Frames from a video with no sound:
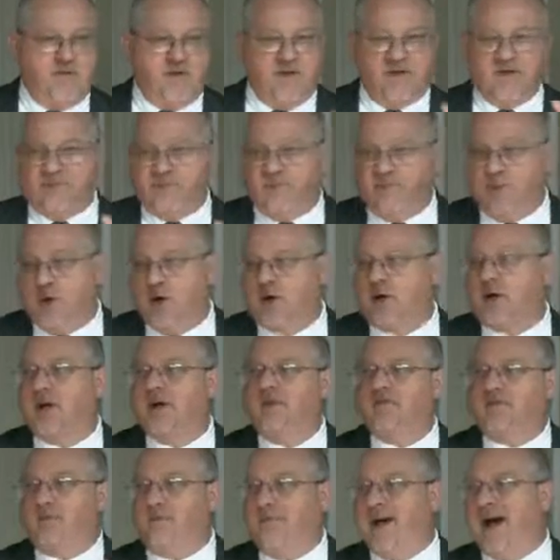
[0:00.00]
This book
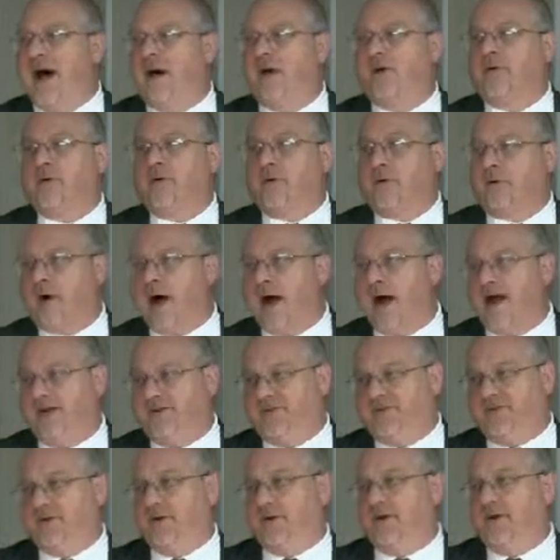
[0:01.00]
is about
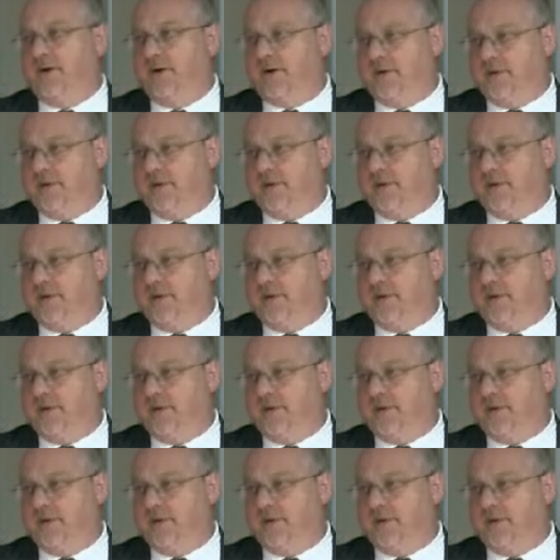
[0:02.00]
Christ.